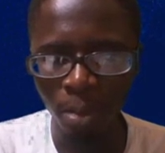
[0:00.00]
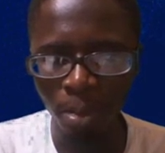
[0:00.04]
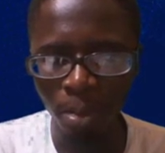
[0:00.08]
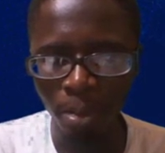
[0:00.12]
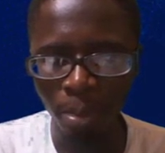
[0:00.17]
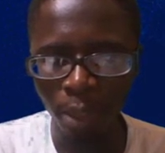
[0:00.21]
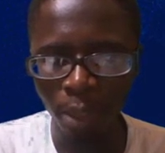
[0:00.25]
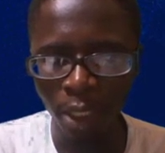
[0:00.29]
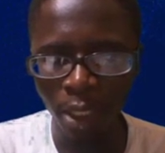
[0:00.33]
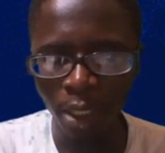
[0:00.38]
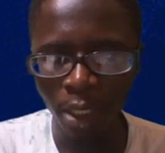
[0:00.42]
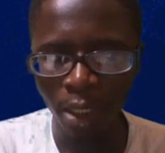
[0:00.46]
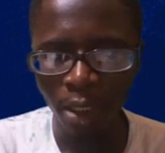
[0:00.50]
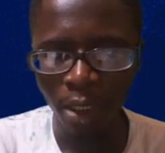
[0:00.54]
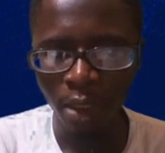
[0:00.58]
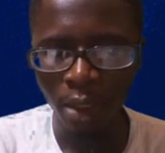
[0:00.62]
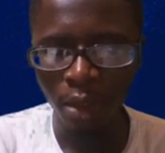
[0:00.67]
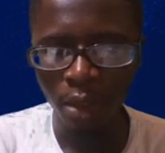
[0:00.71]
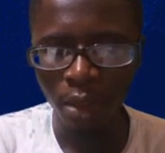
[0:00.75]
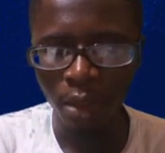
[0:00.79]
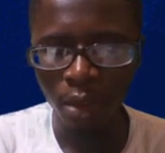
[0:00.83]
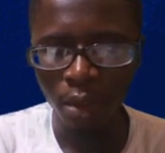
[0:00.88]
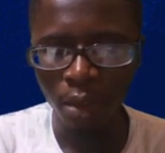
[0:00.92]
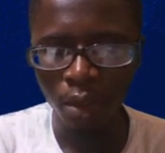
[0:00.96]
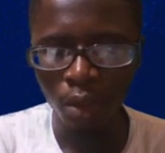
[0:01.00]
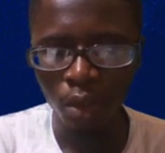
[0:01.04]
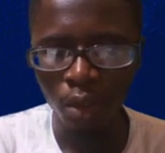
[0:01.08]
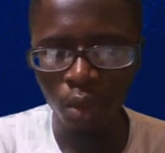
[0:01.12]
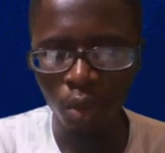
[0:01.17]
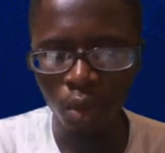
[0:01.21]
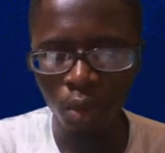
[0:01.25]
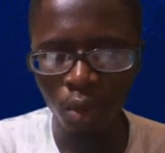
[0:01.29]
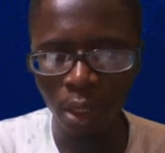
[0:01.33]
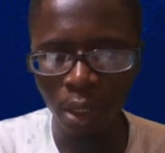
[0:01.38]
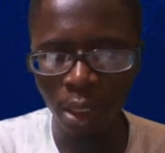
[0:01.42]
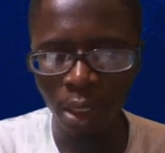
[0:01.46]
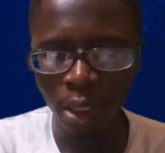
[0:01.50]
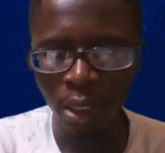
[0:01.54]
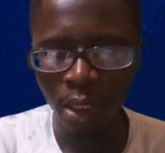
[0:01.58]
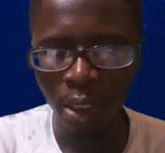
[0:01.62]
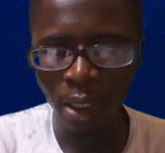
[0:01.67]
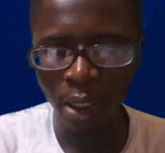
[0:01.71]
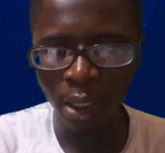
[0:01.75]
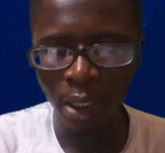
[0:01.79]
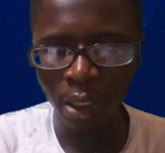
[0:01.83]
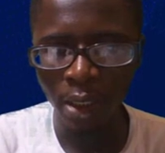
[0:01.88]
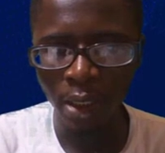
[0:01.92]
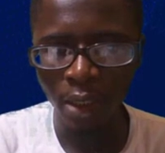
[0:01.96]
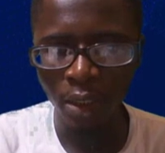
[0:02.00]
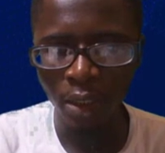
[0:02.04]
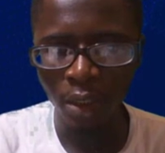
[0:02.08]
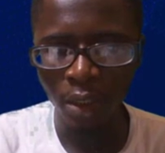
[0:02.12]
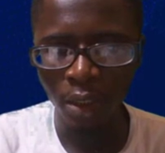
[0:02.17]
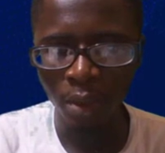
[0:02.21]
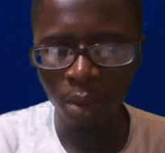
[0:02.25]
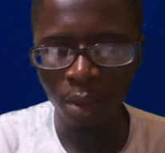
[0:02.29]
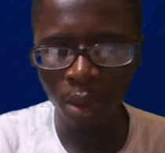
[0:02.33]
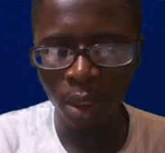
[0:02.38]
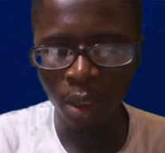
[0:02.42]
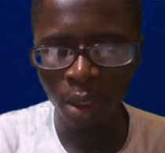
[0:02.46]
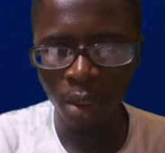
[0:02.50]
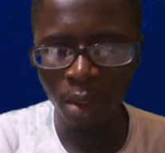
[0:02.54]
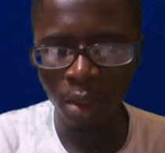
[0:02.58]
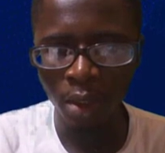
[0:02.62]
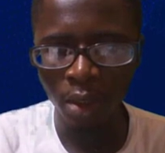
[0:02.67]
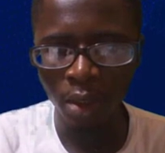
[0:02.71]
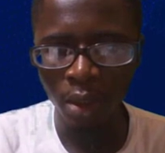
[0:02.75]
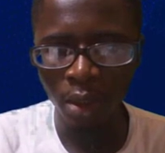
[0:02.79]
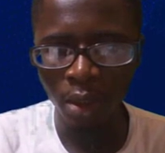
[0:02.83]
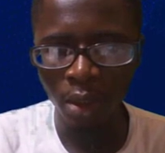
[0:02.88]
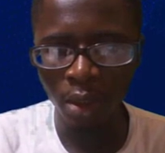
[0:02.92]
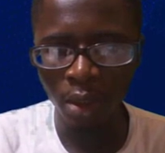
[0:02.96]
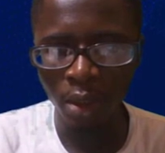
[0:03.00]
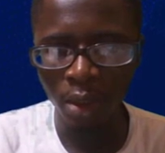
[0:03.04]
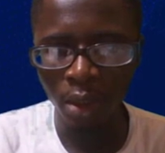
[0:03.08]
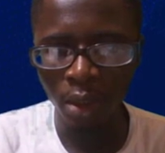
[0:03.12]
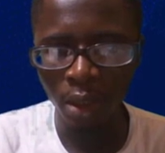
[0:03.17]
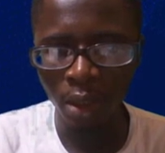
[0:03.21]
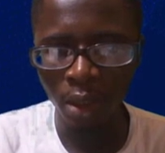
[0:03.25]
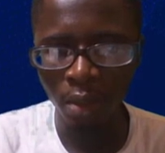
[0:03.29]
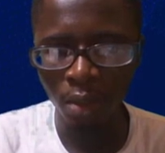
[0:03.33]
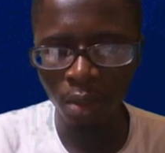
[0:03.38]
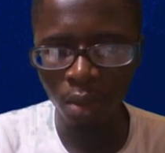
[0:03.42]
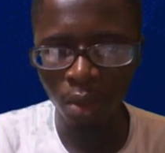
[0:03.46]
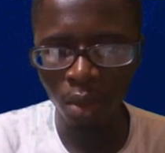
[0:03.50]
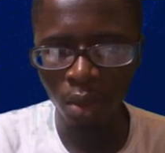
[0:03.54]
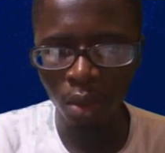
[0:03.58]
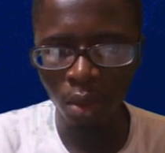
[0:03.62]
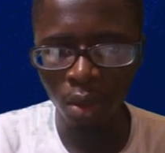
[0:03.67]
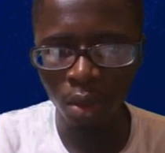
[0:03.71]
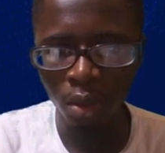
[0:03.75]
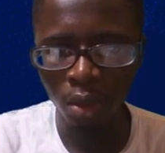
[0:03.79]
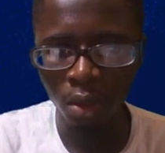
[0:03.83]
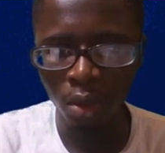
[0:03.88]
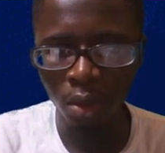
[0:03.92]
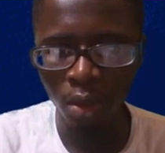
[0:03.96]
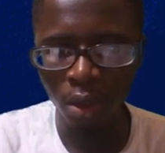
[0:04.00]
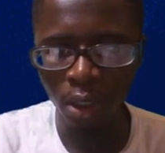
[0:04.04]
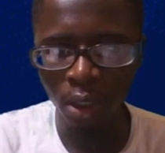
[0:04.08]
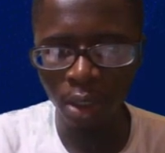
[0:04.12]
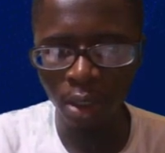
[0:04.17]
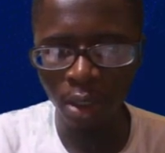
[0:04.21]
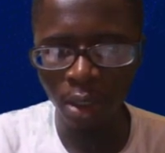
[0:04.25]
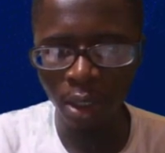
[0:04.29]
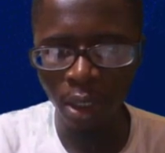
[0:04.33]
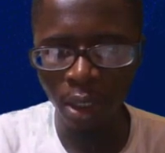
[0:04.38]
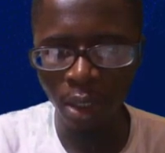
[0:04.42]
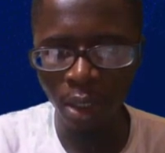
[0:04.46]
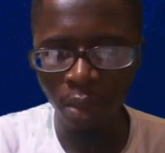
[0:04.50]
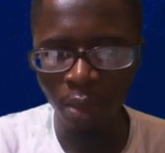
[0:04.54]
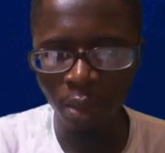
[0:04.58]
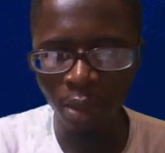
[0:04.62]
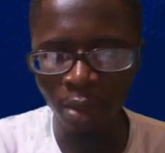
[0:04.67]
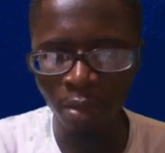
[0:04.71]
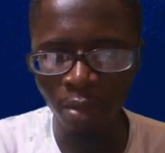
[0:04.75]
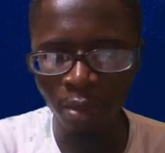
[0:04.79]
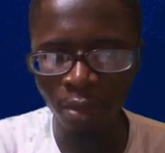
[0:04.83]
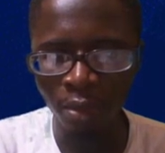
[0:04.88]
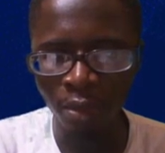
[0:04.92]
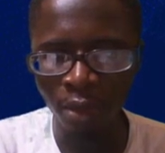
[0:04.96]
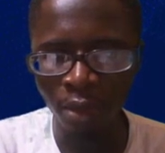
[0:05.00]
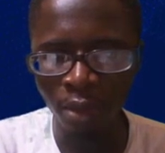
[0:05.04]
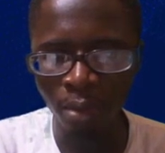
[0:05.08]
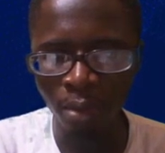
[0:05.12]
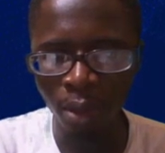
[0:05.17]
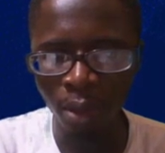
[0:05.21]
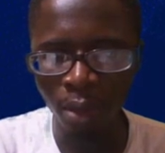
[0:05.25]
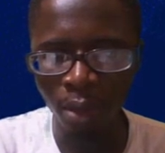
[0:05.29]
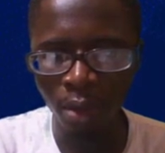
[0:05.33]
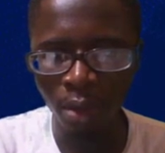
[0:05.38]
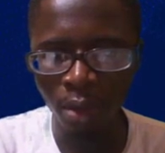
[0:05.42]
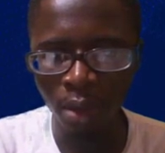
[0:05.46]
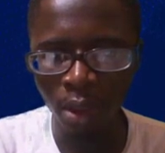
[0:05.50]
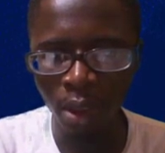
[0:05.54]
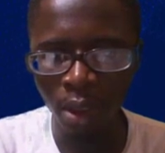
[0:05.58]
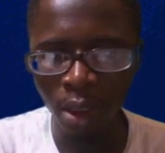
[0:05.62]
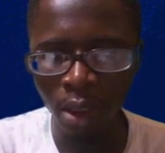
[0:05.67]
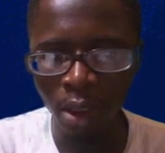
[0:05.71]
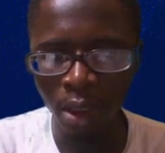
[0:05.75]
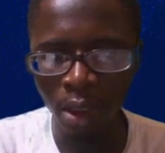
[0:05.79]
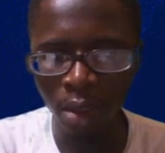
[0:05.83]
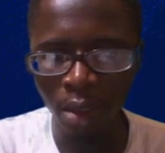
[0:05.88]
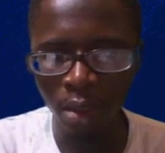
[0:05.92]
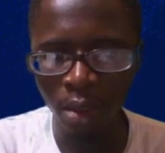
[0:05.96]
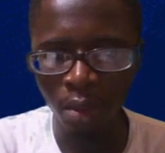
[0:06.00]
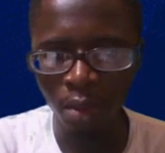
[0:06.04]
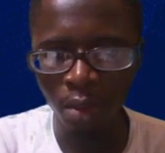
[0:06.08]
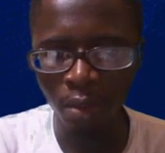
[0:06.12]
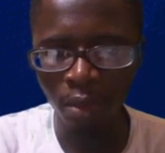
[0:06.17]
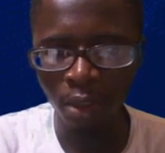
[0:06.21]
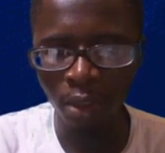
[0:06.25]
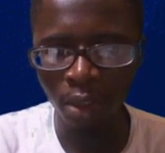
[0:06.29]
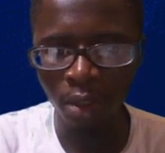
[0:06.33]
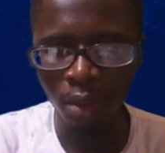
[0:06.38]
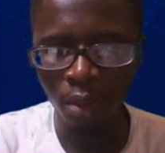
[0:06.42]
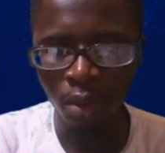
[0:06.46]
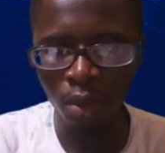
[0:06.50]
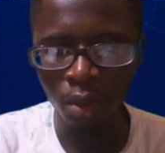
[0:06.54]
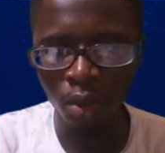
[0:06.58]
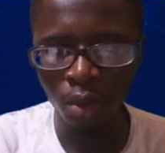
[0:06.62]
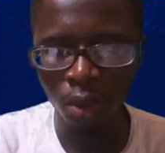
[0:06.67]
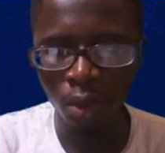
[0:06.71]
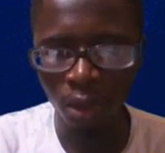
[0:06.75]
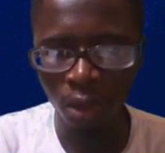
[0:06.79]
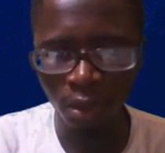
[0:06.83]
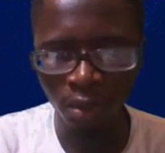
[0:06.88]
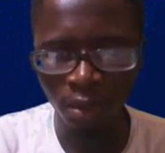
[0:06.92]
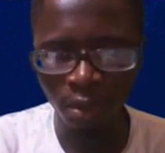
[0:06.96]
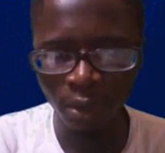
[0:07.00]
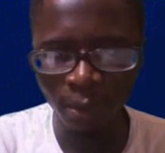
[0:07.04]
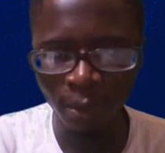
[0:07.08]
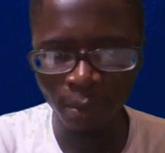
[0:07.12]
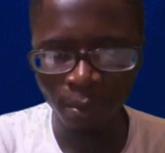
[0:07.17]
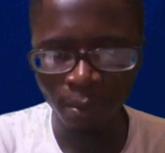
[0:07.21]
Make 2y here the subject. This 3 will cross to the other side. We have 15 minus 3. This is equivalent to 12.